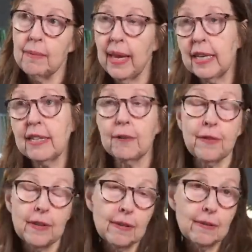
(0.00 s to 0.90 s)
many
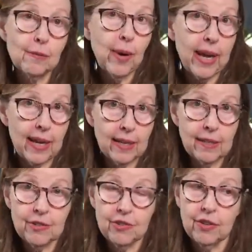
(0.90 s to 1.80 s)
different
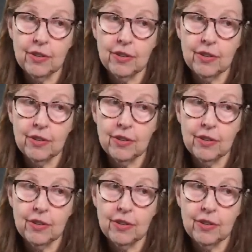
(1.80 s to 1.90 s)
ways.